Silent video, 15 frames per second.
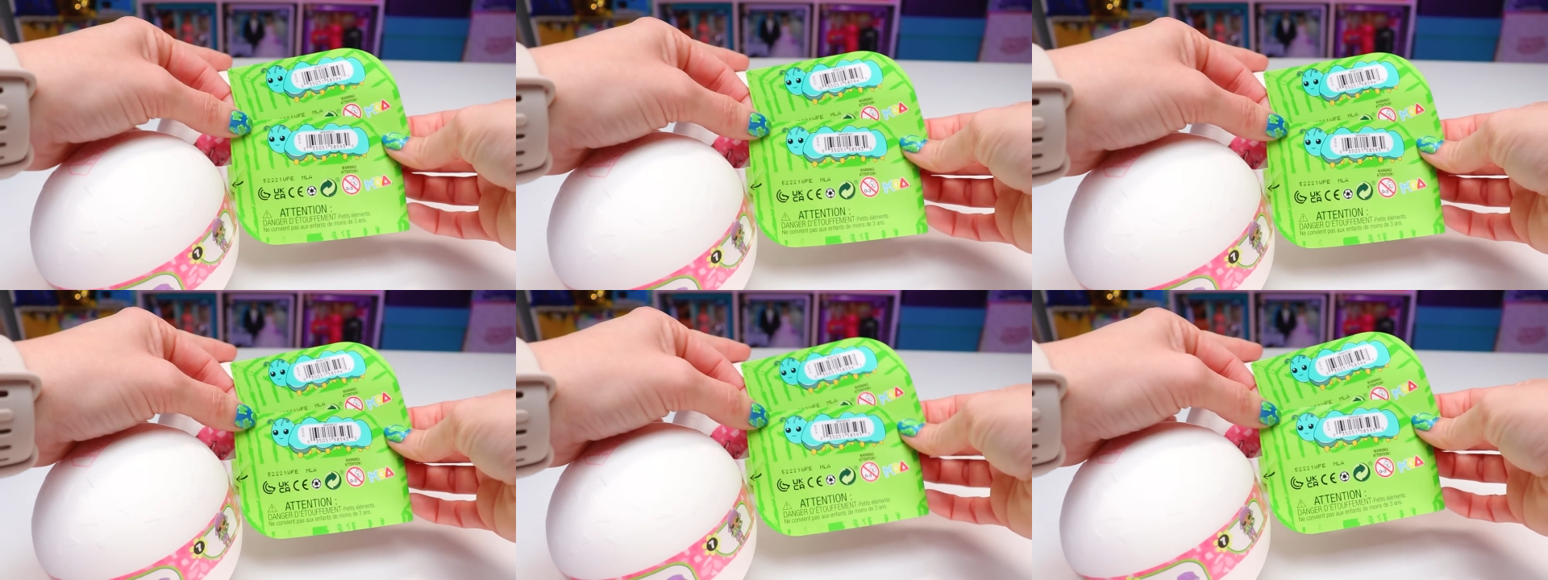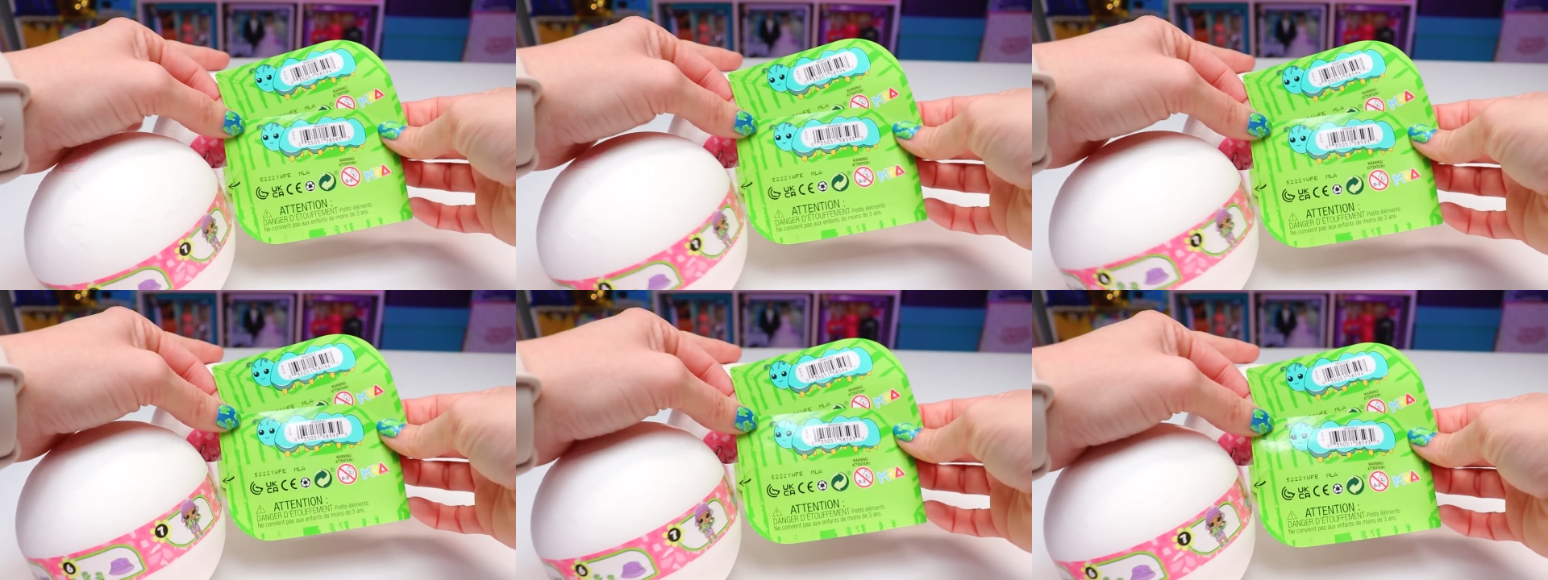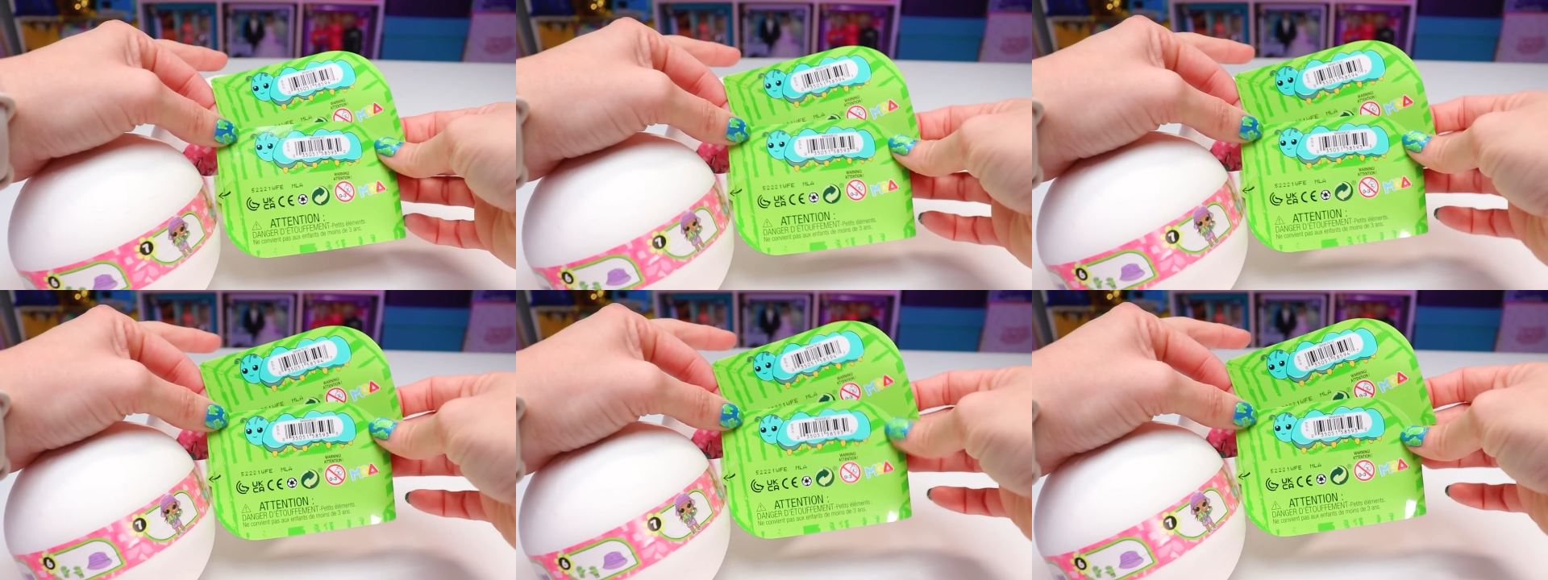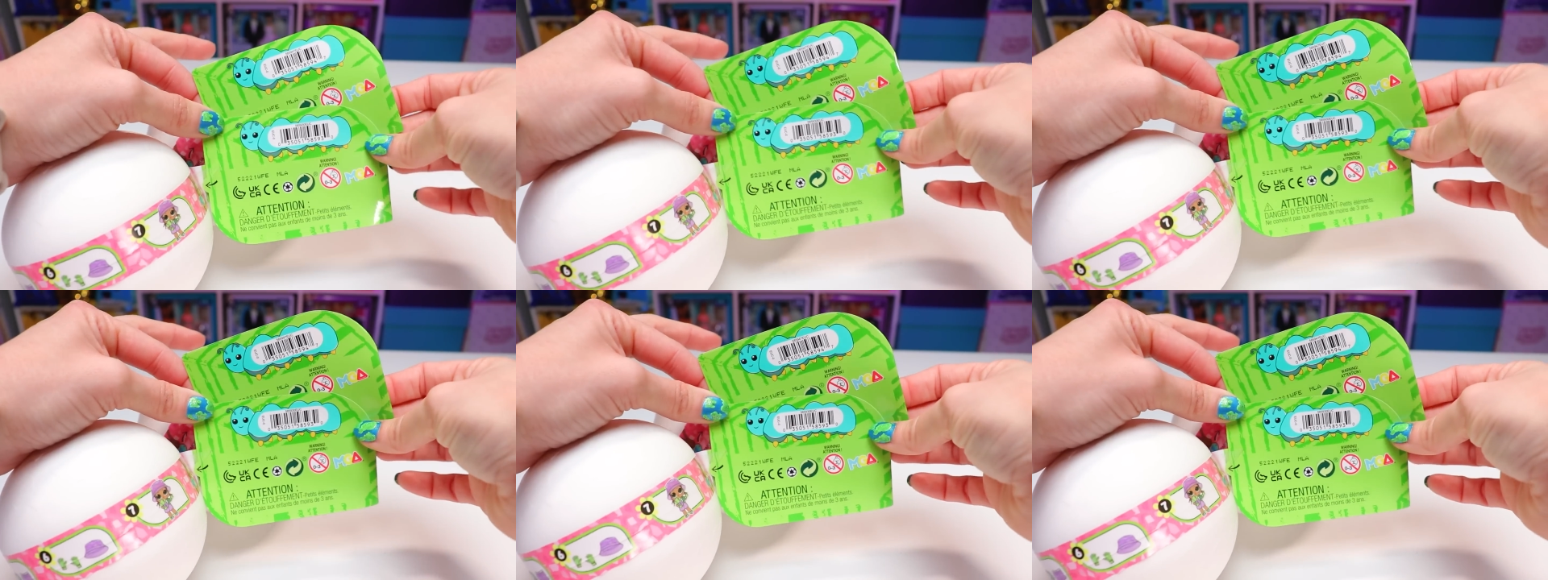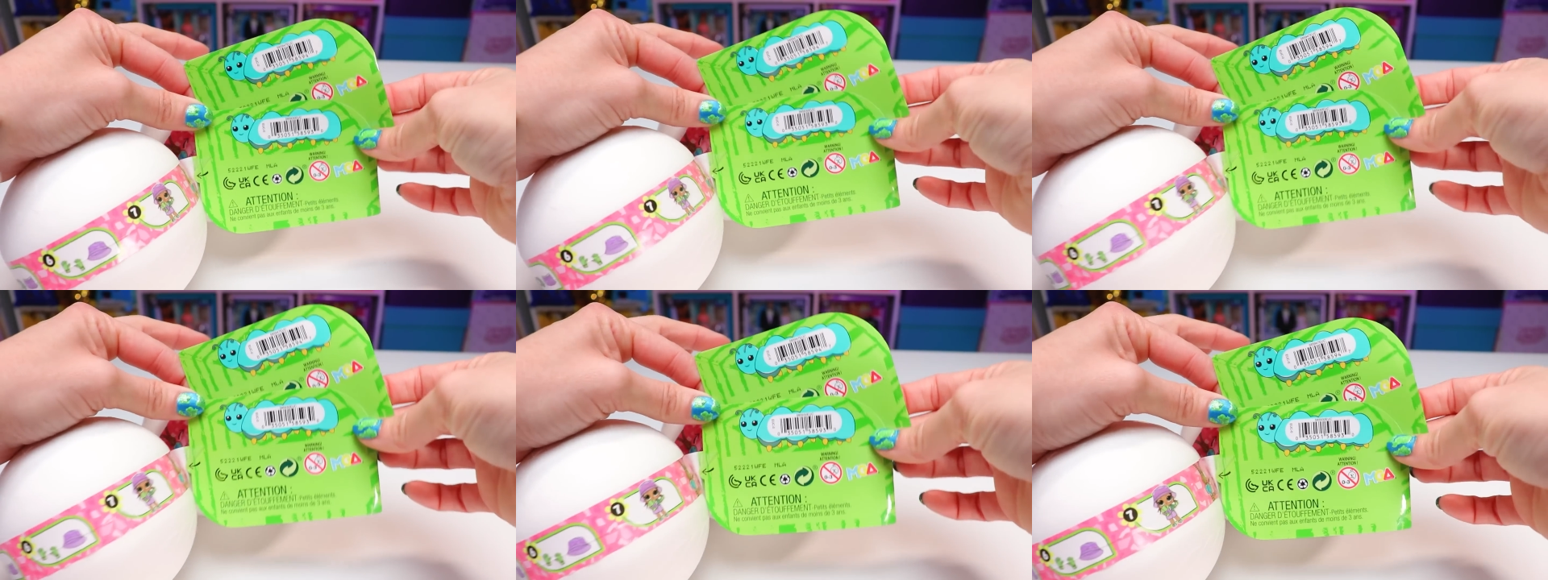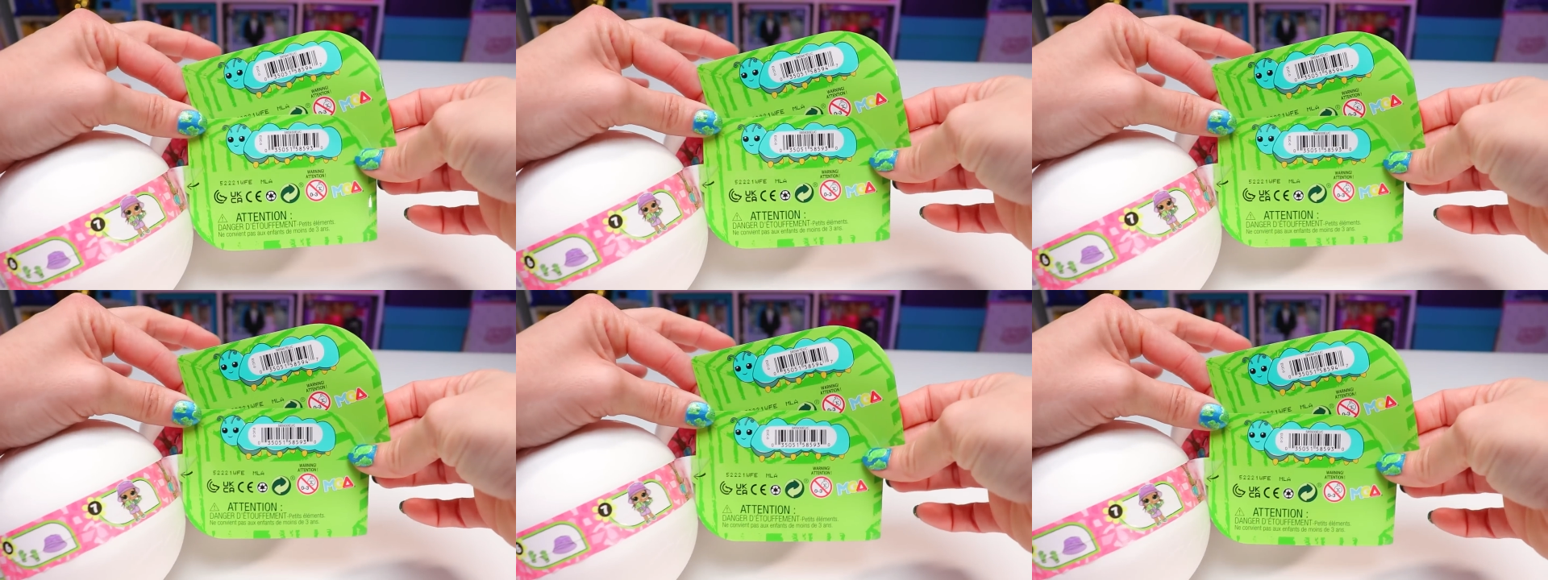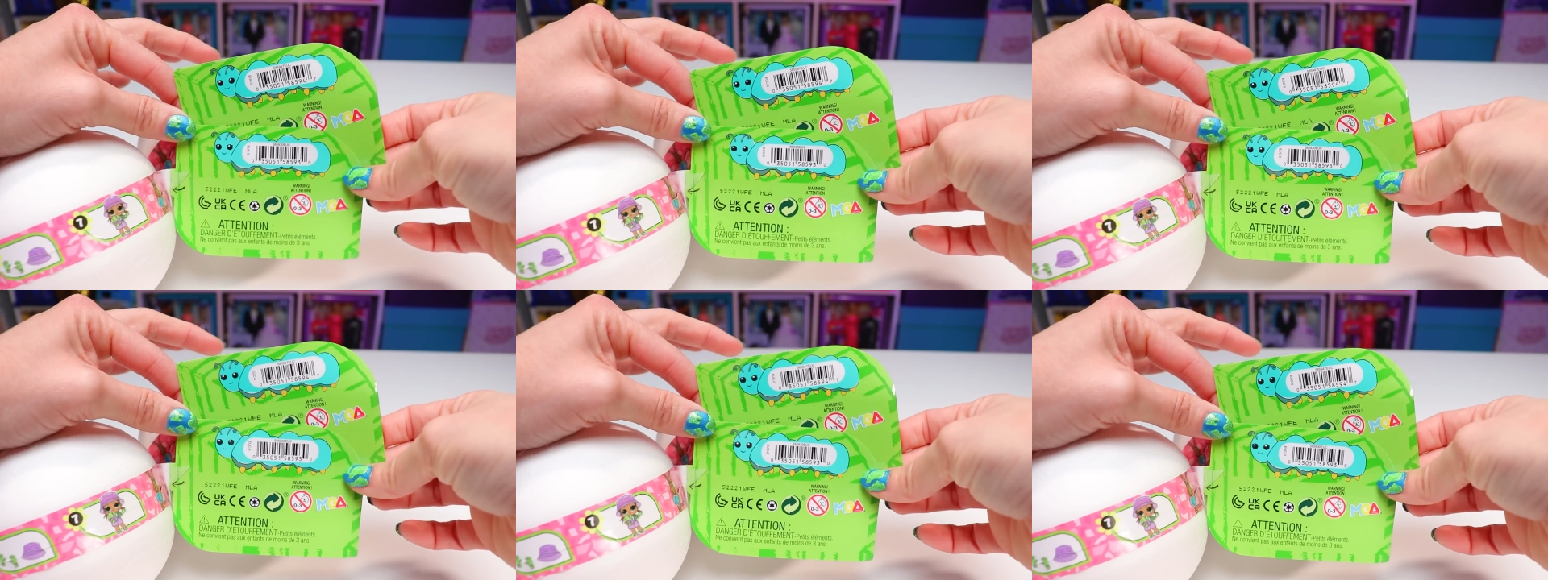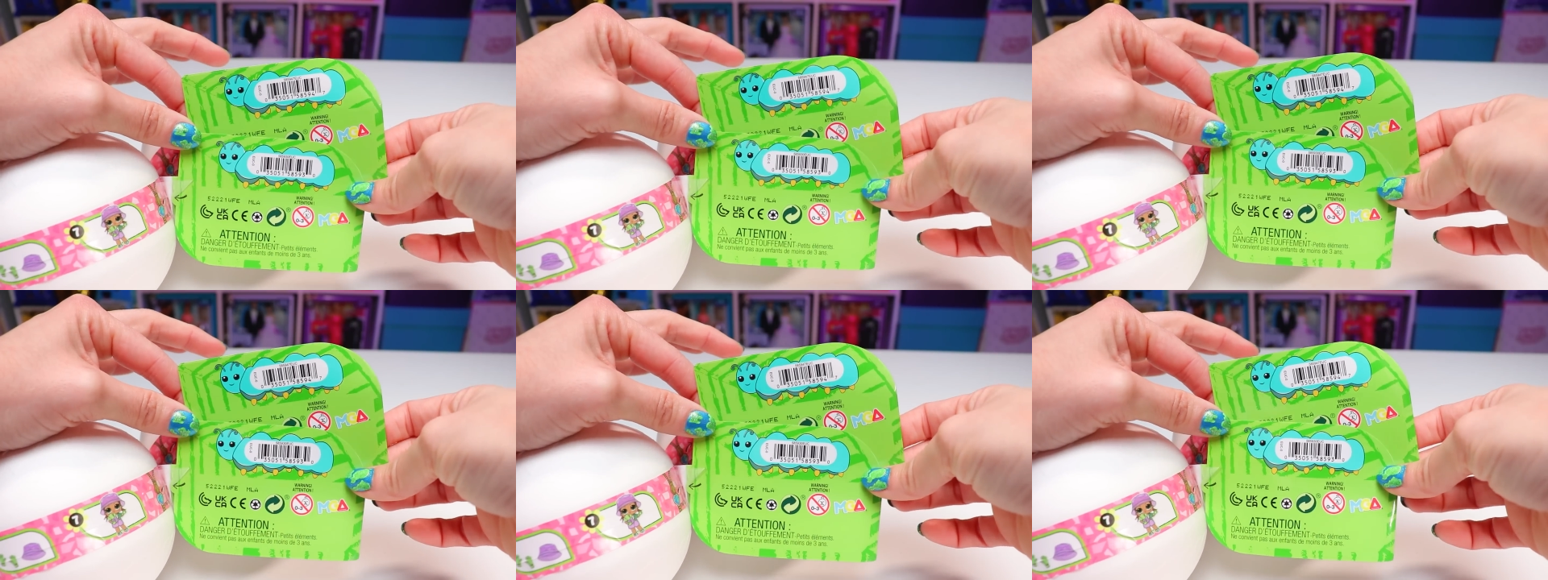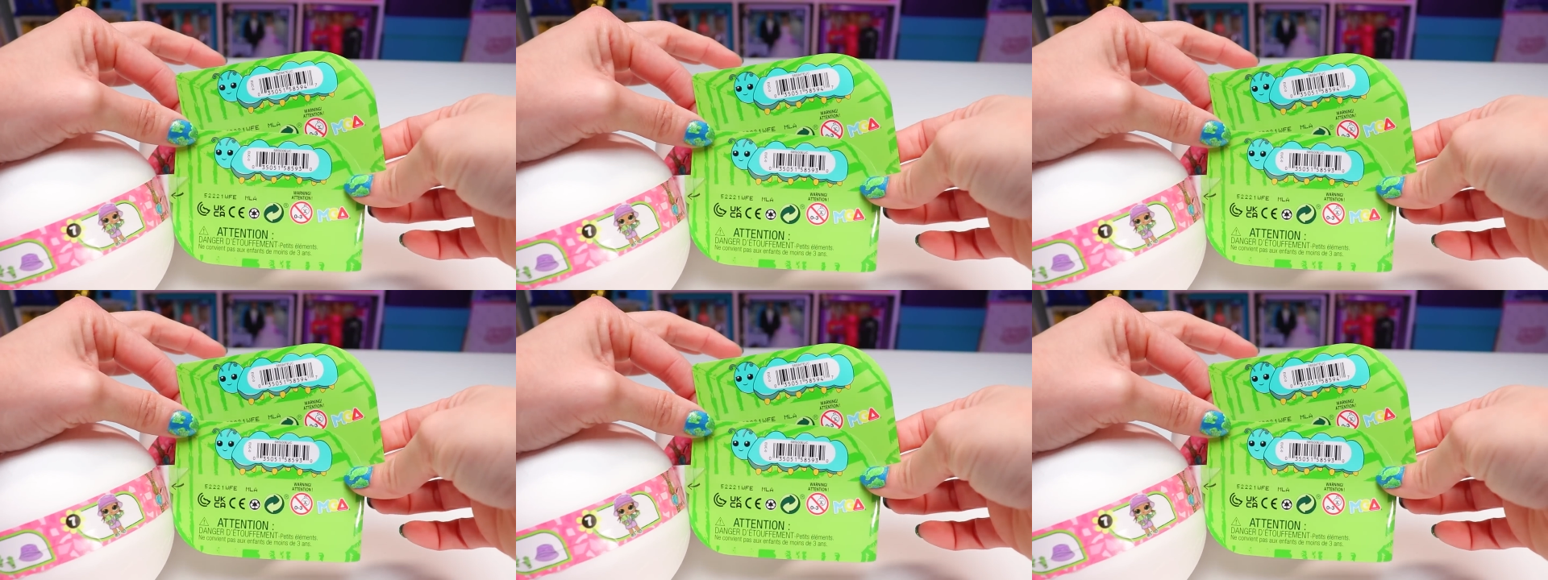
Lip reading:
[unreadable: no face in view]